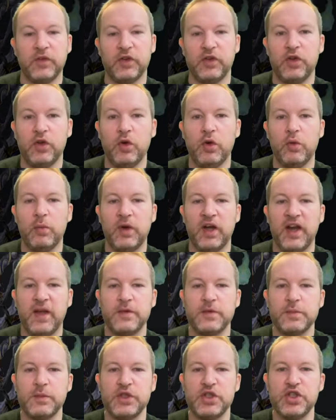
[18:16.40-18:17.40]
Cool, my
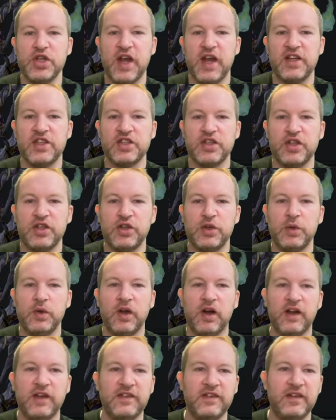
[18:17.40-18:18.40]
name's been changed to New
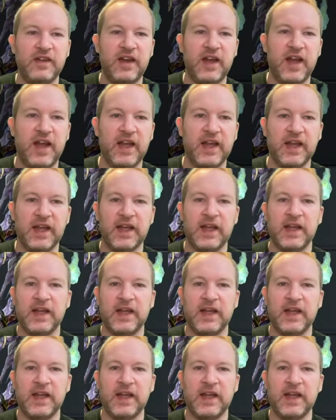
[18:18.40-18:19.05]
Guy Today.